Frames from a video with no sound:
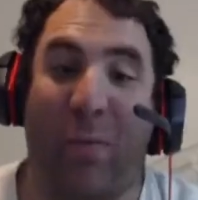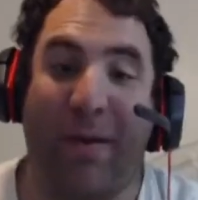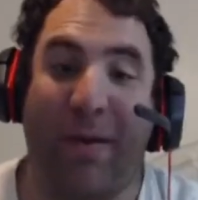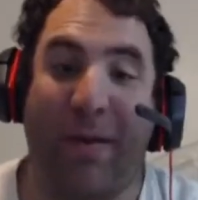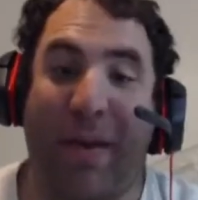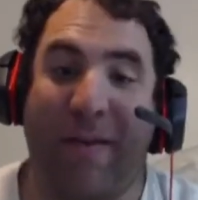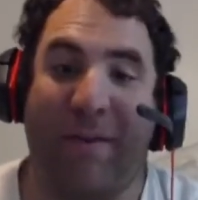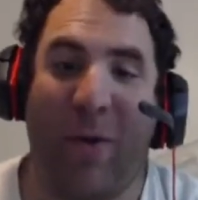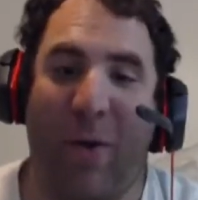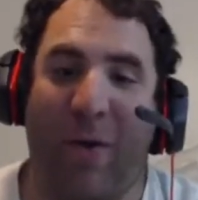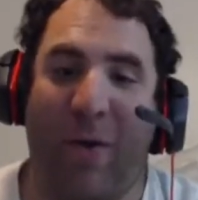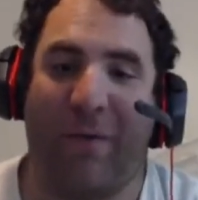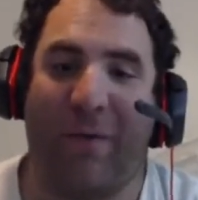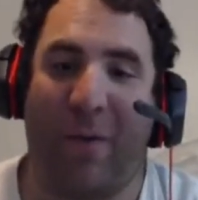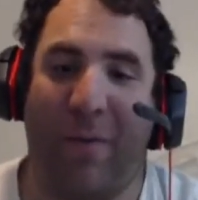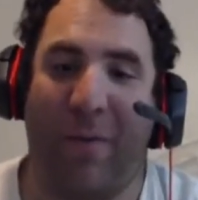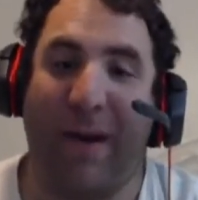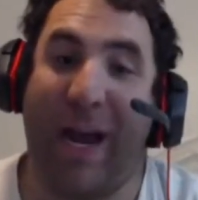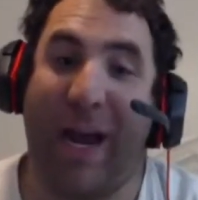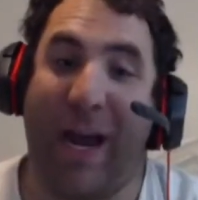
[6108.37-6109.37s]
me they voted
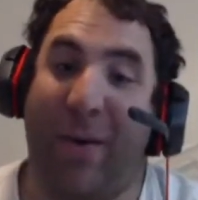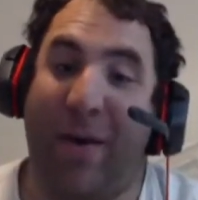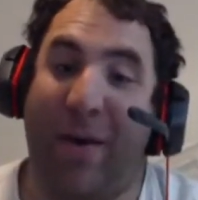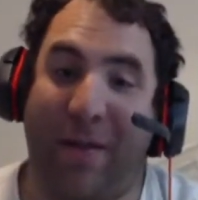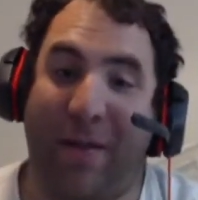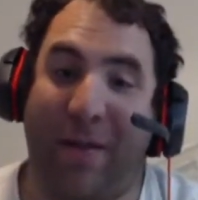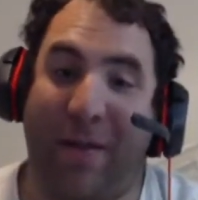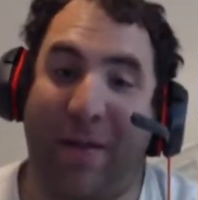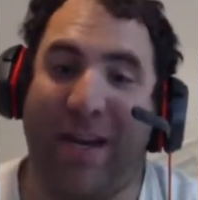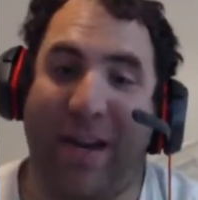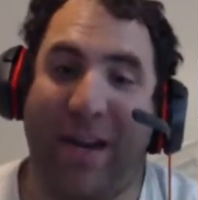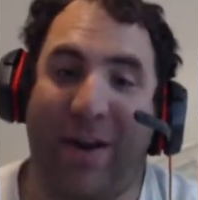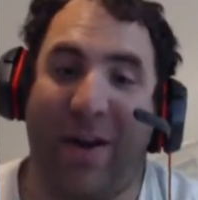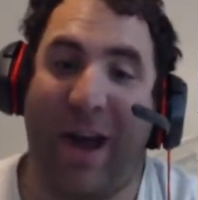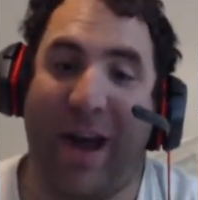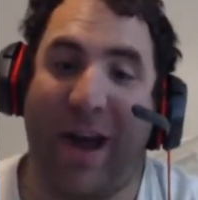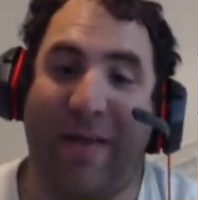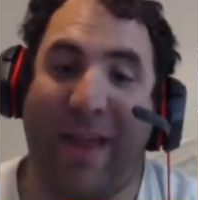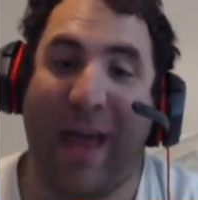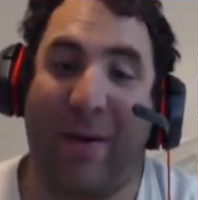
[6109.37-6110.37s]
for me. Now, whether they did or
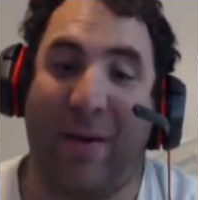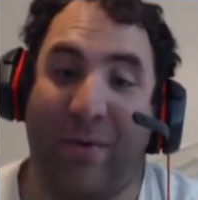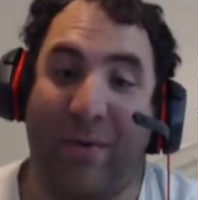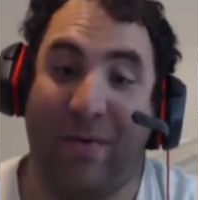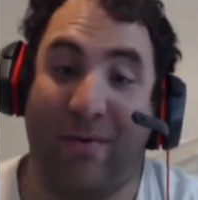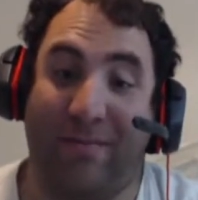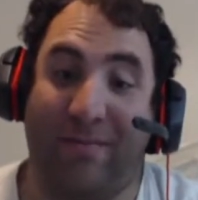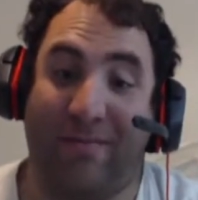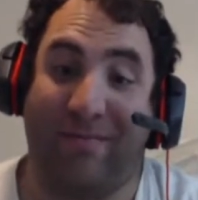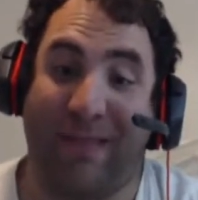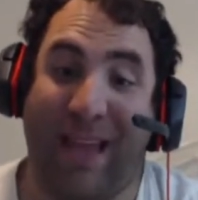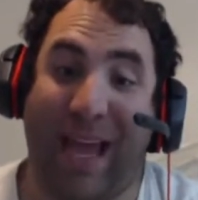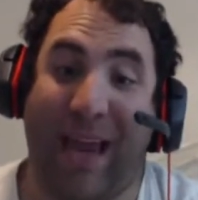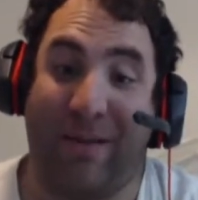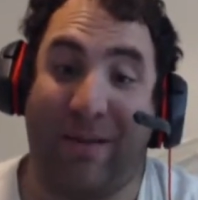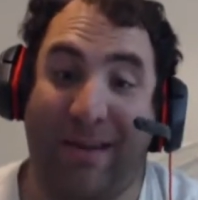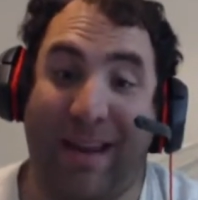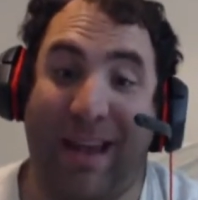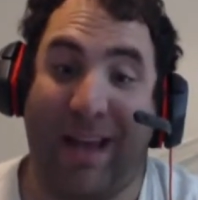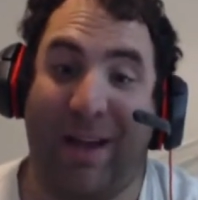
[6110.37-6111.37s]
not, that'll
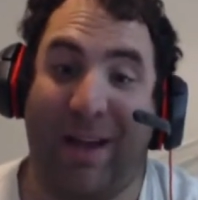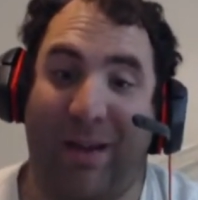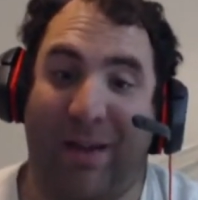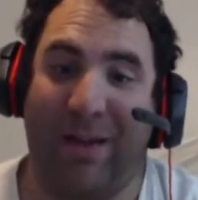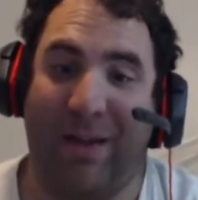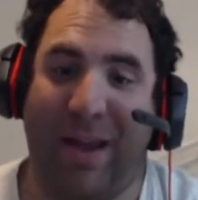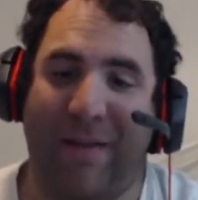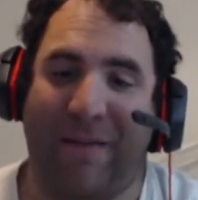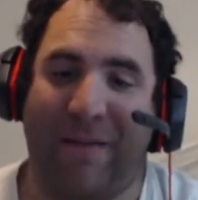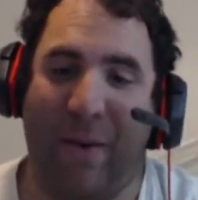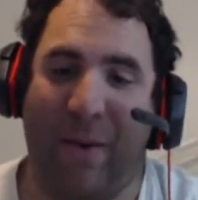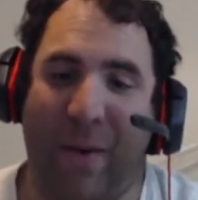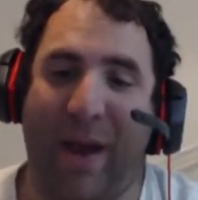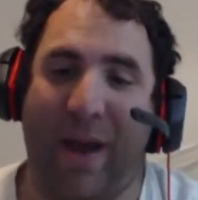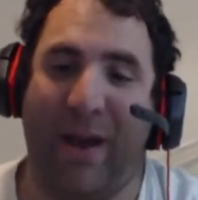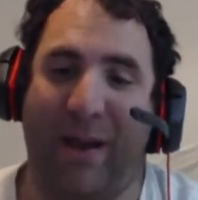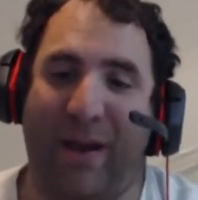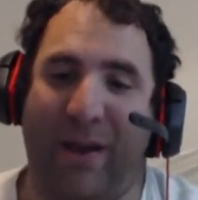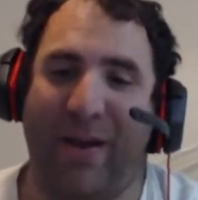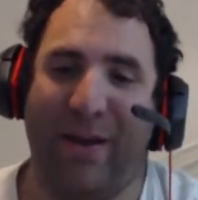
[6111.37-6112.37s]
tell if I
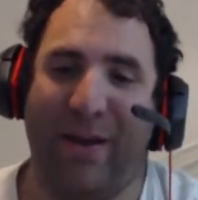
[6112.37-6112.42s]
win.